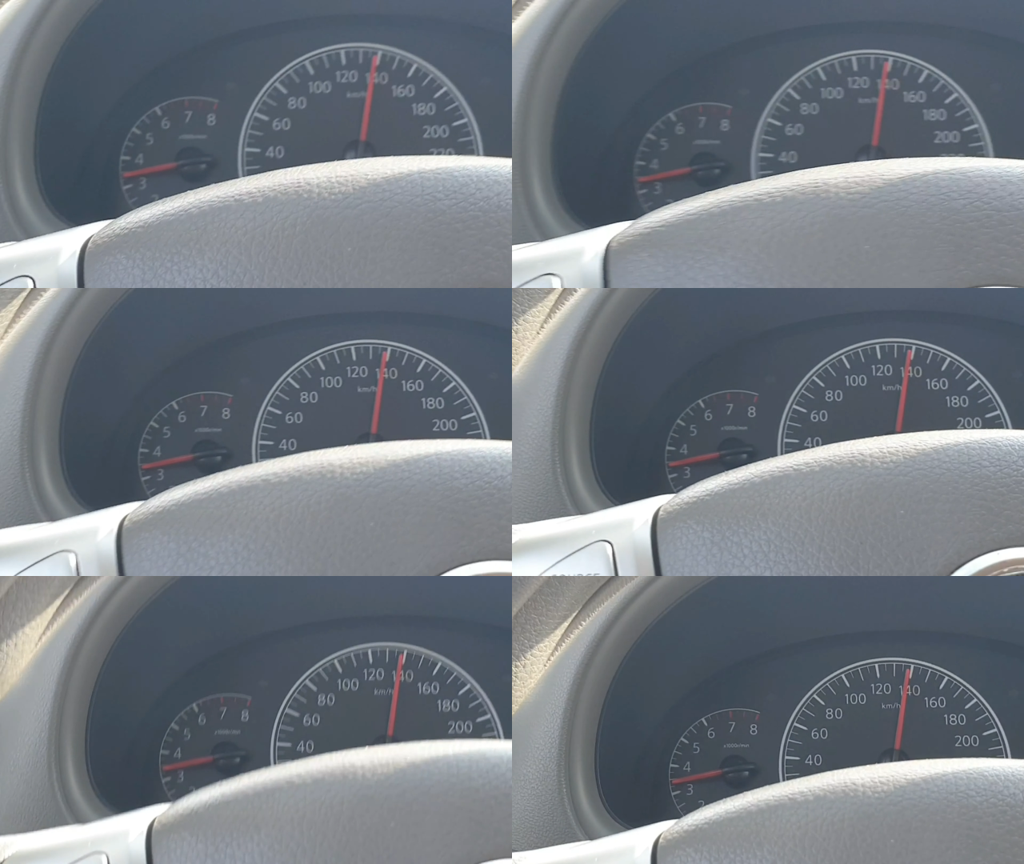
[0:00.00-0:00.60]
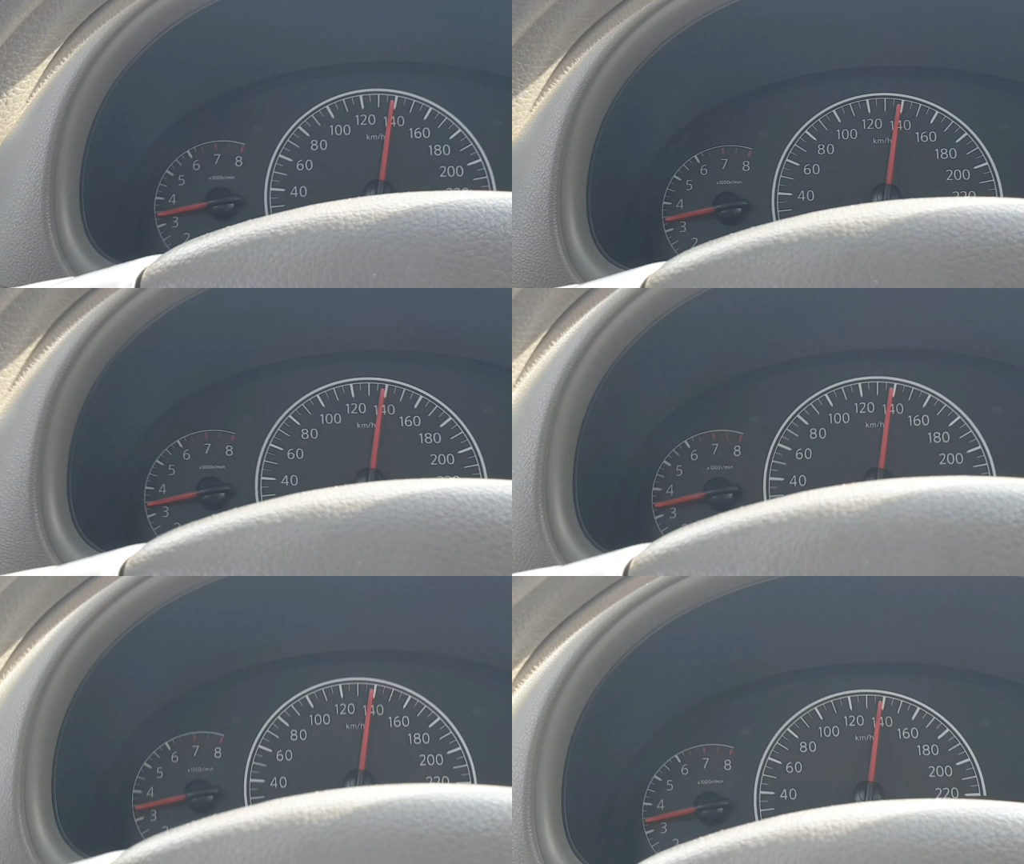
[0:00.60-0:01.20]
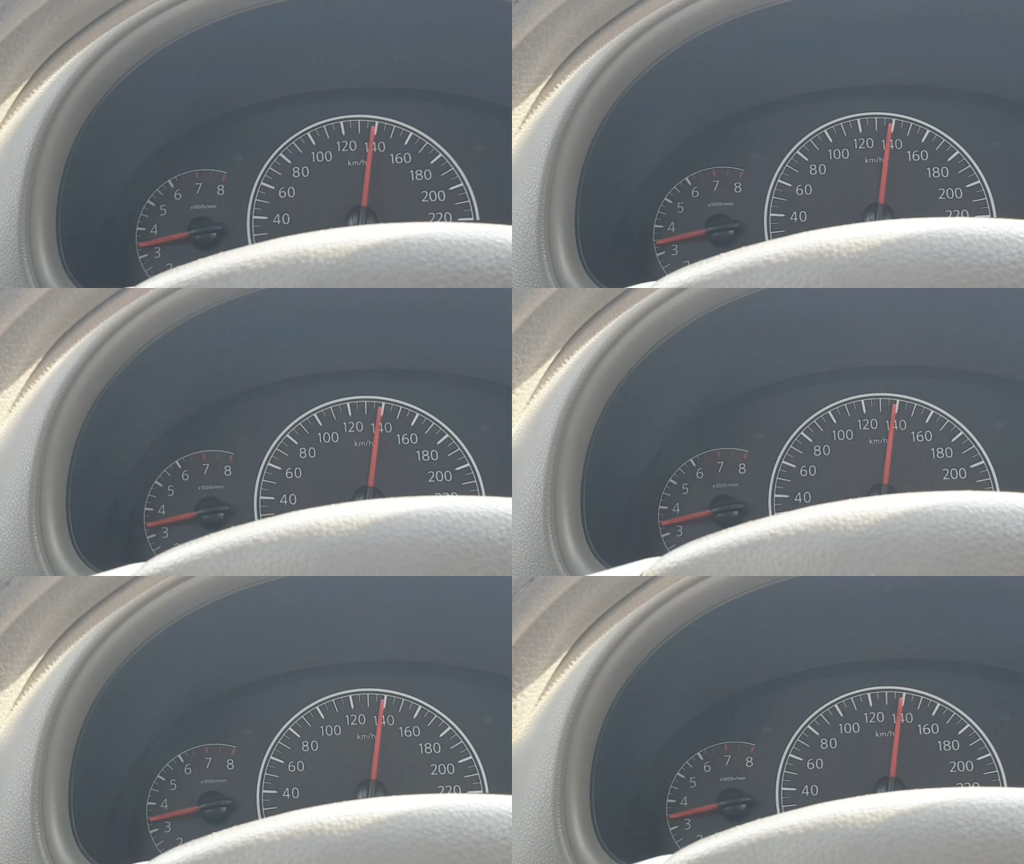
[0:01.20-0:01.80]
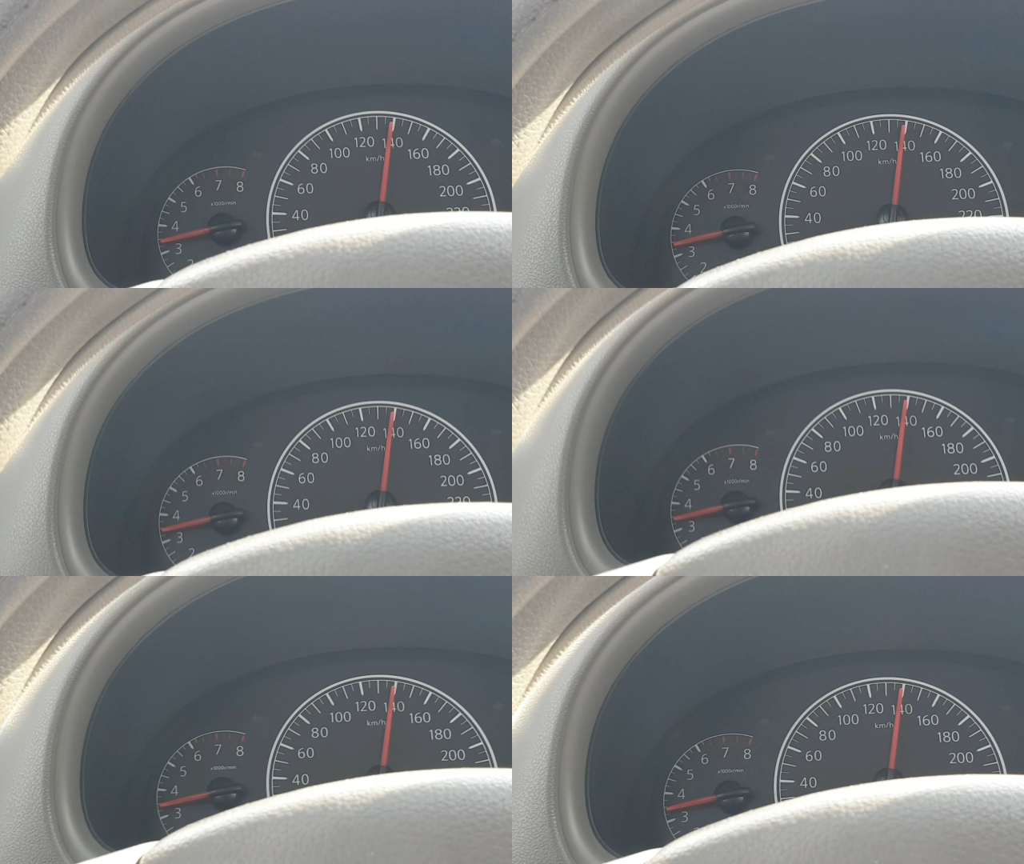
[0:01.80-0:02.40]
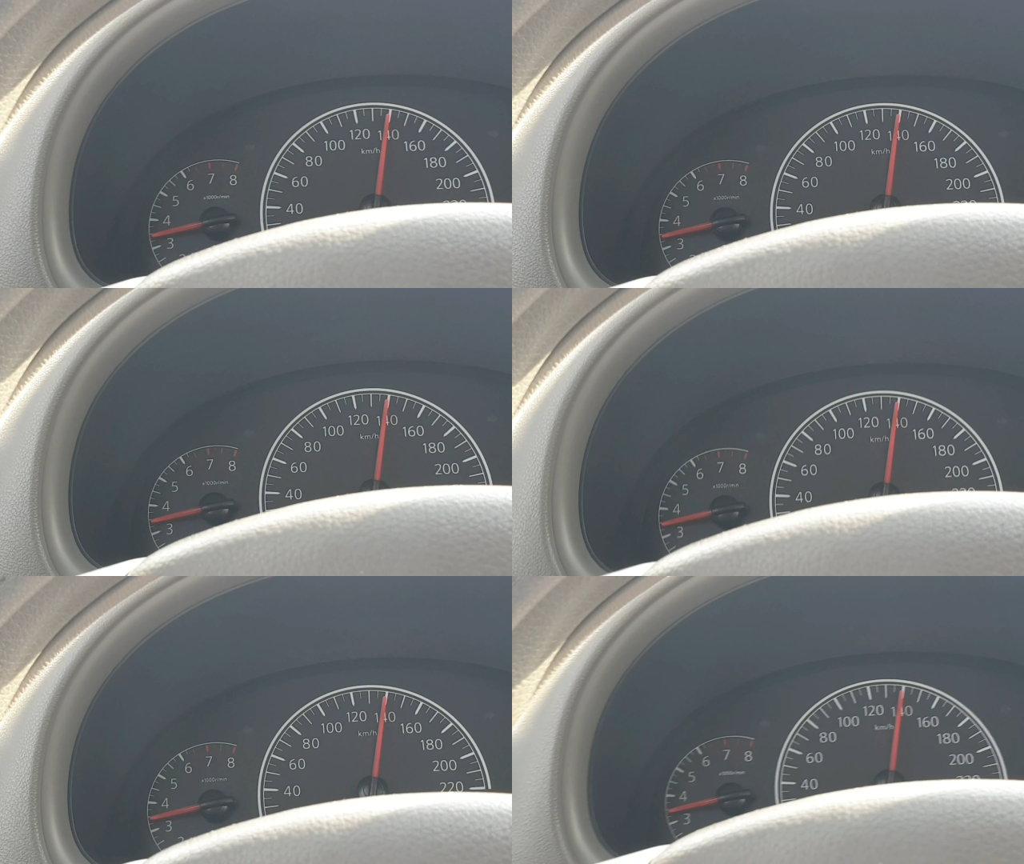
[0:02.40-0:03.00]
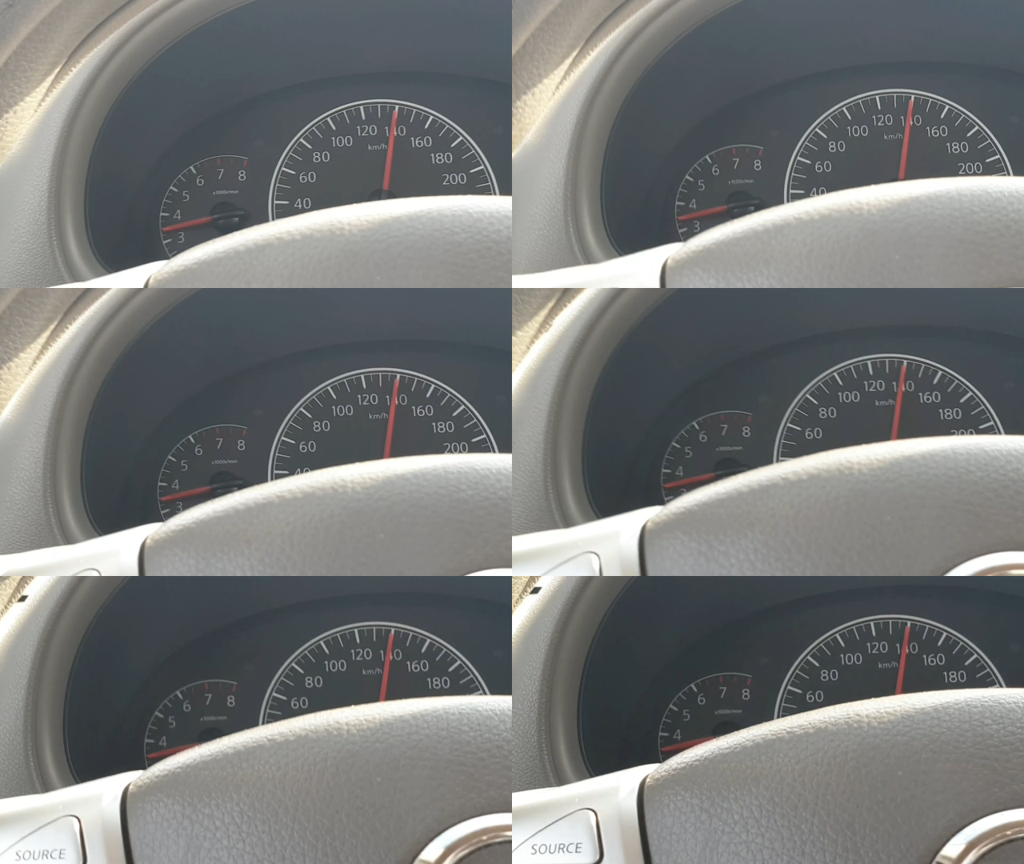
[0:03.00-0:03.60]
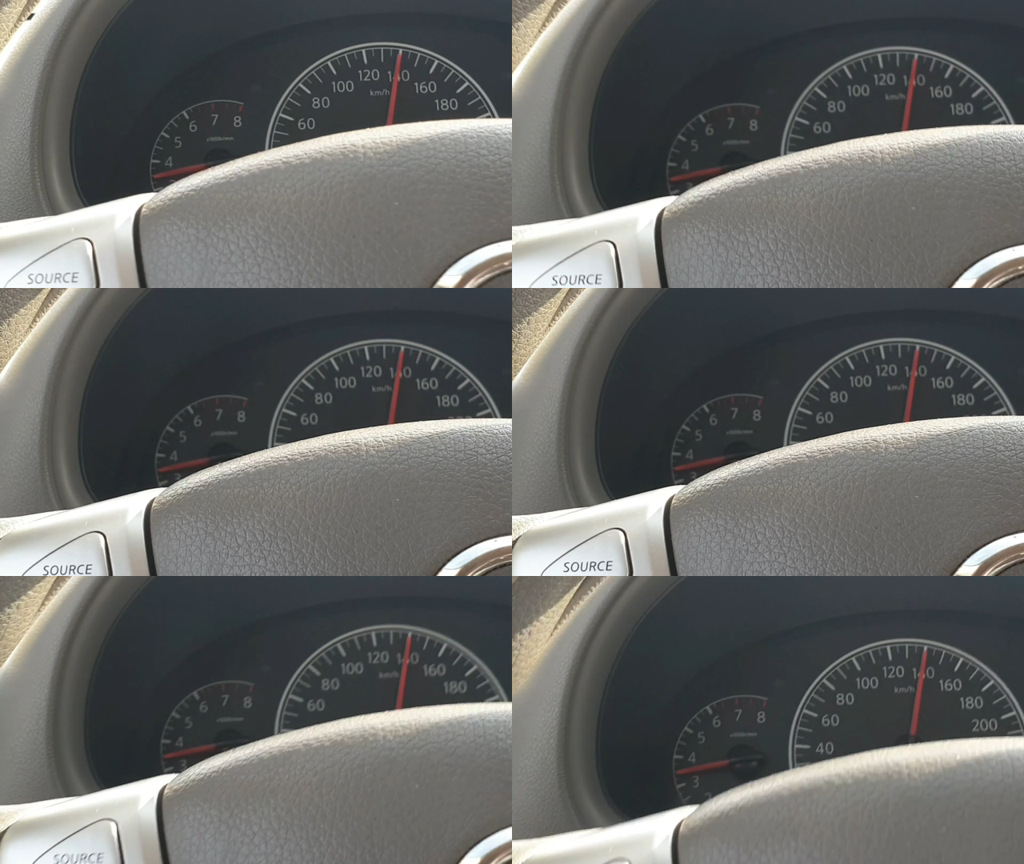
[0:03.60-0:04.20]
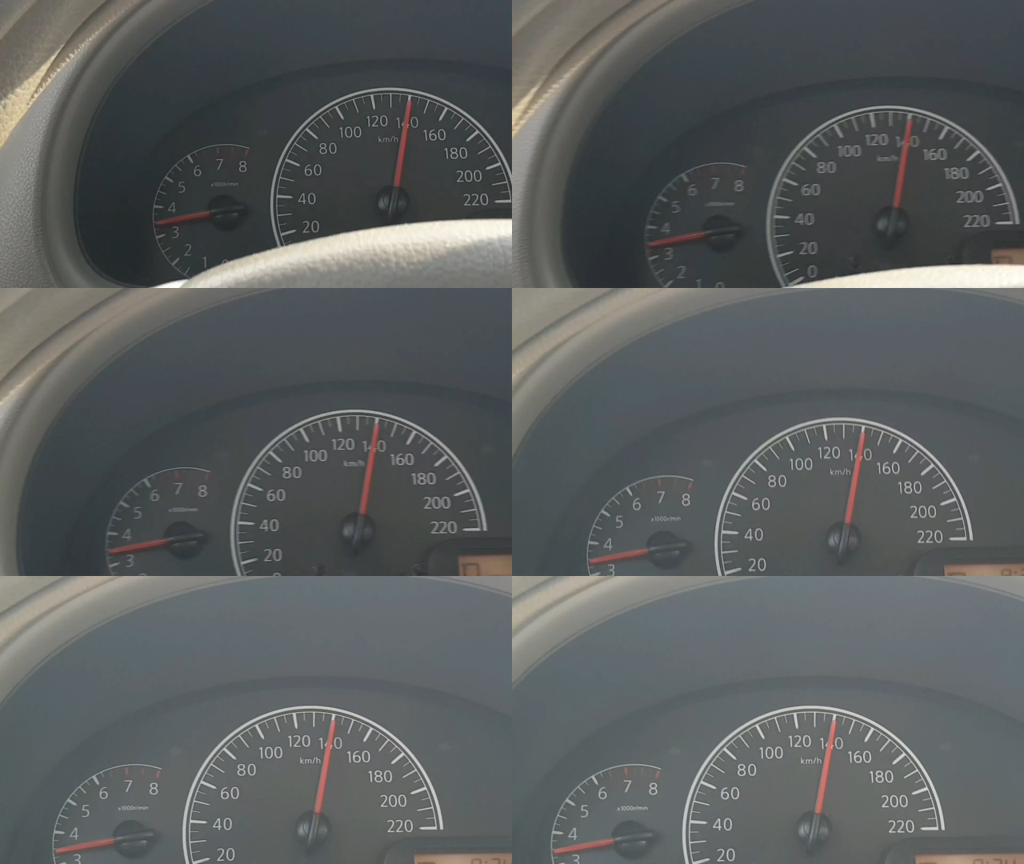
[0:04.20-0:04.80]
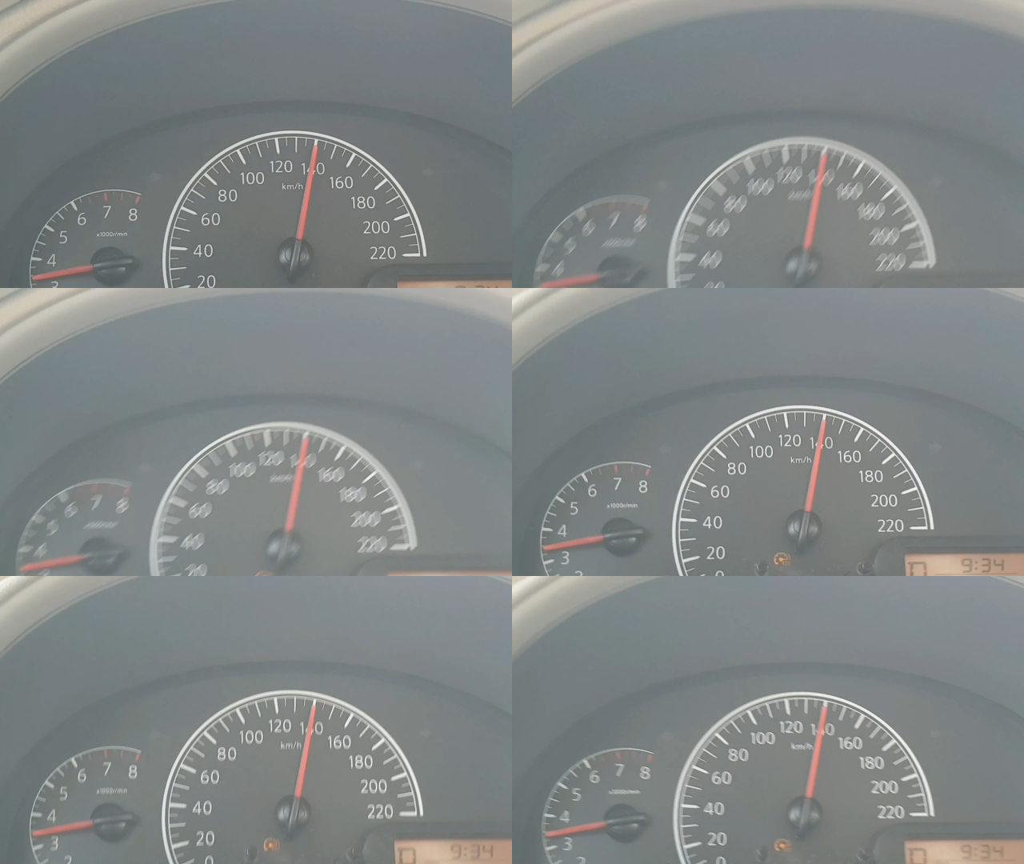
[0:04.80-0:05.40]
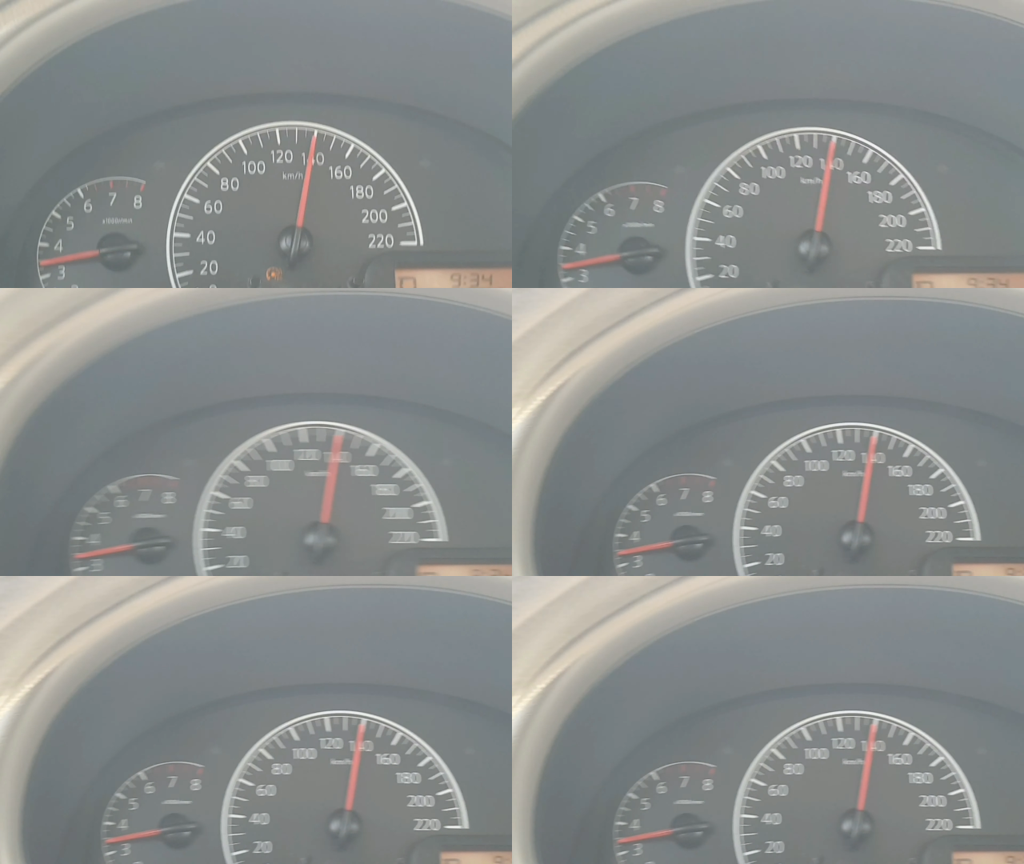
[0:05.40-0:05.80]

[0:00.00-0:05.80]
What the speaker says: [unreadable: no face in view]